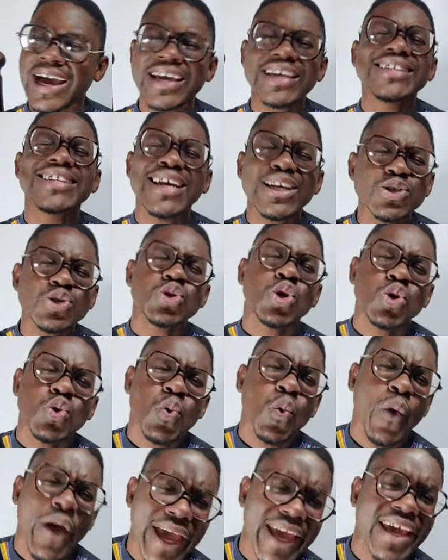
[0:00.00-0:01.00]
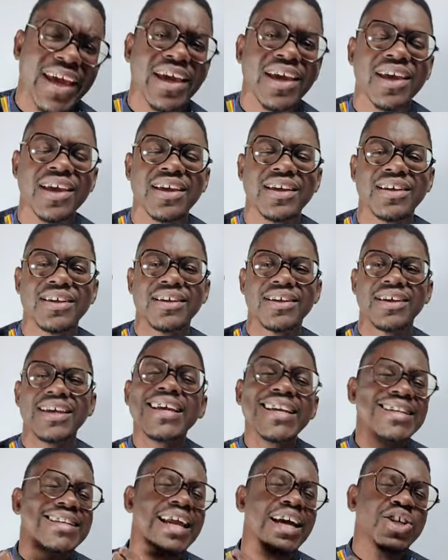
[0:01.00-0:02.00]
It does not work.
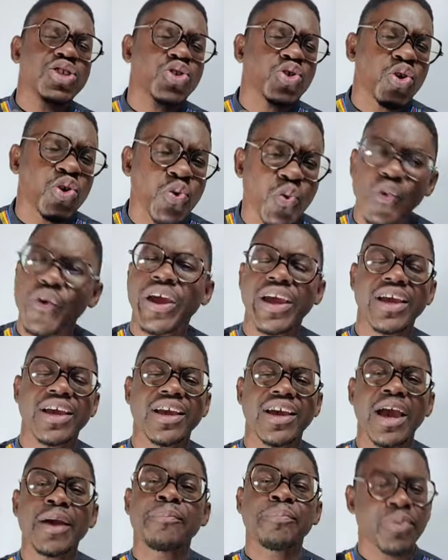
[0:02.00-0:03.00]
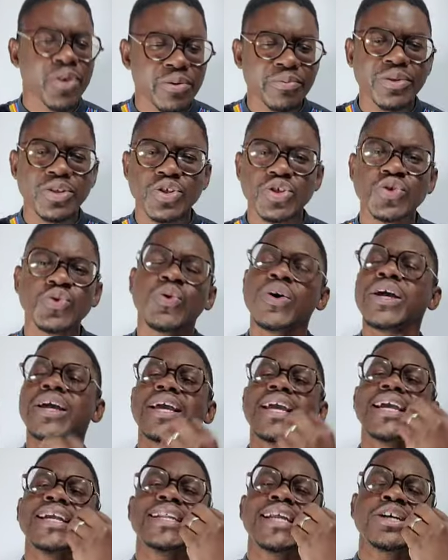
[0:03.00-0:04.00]
It does not work. I promise you,
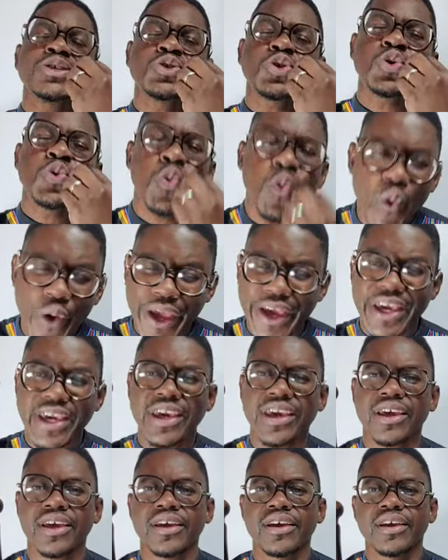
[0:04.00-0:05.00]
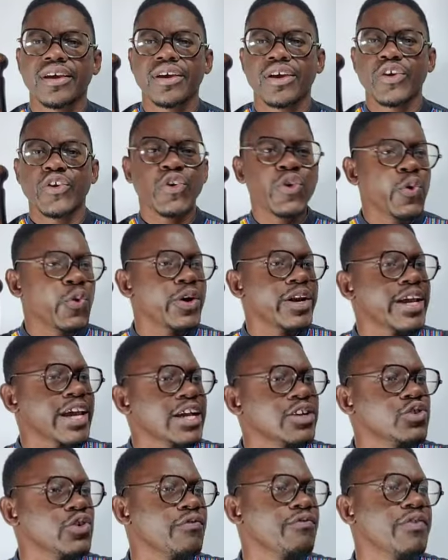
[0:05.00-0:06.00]
it does not work. You will
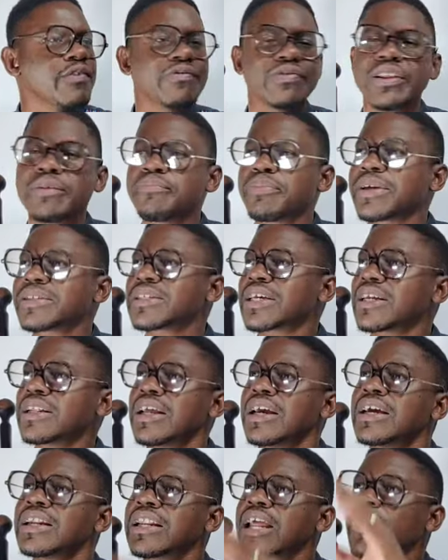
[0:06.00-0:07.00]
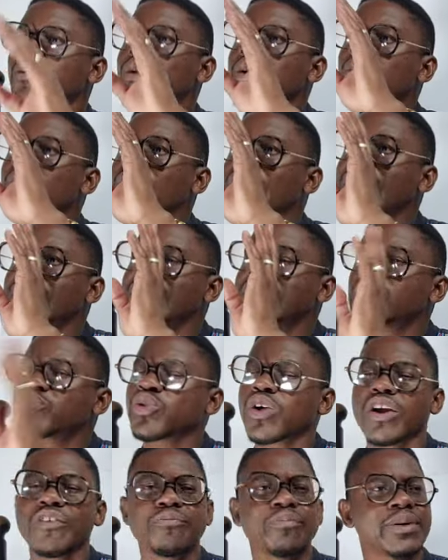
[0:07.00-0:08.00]
get your 15%, that one will get his
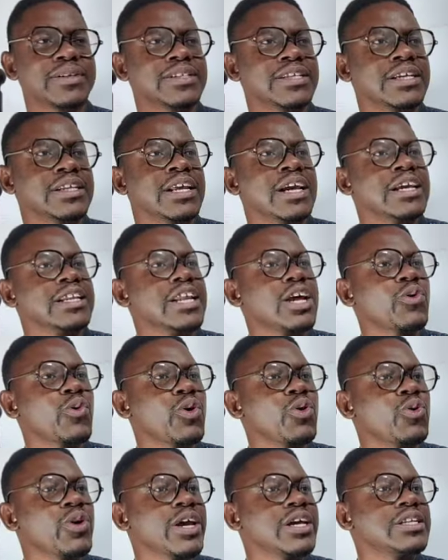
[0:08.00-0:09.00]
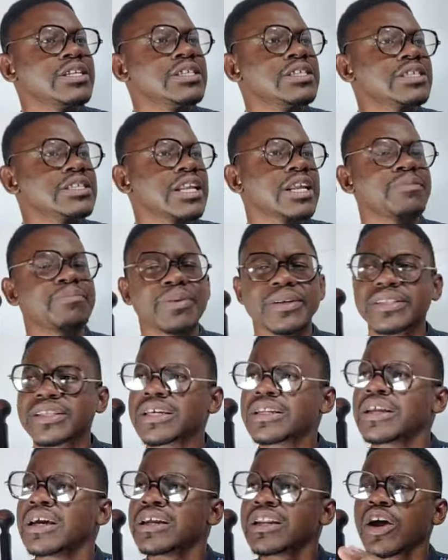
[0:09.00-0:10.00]
12%, that one will get his
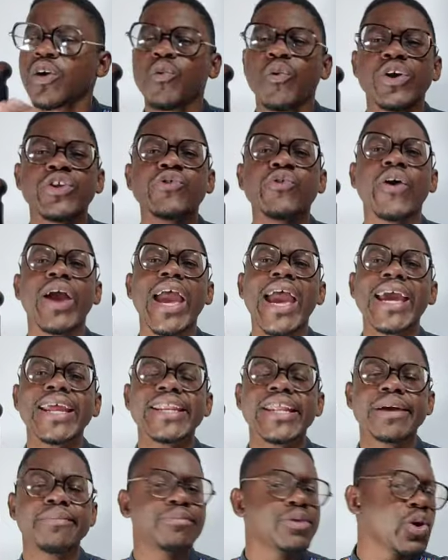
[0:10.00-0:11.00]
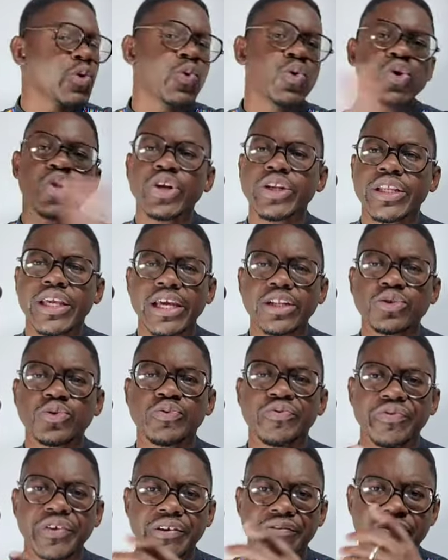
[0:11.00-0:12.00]
3%. That when you add them, they will not get
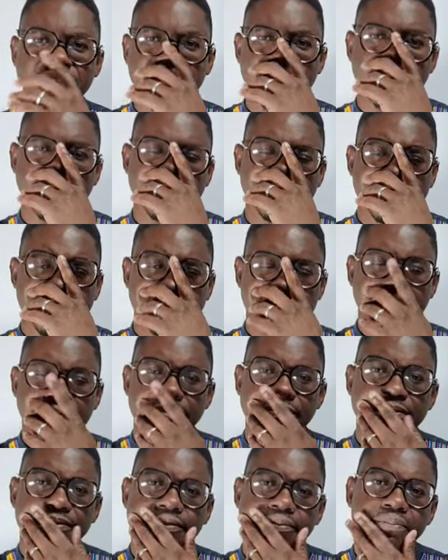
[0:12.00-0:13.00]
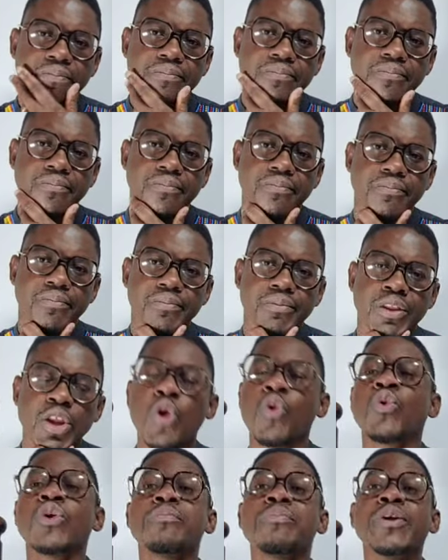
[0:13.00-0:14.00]
to 50. They
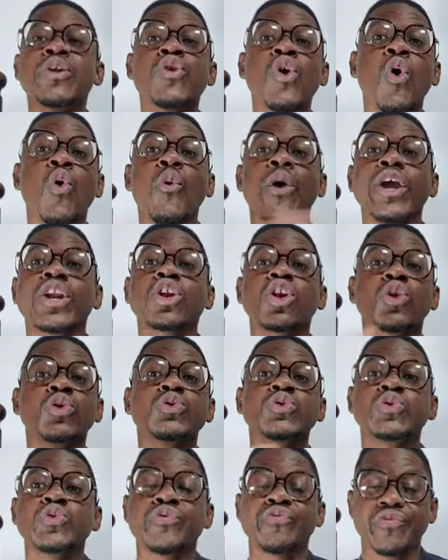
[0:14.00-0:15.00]
will be nowhere close to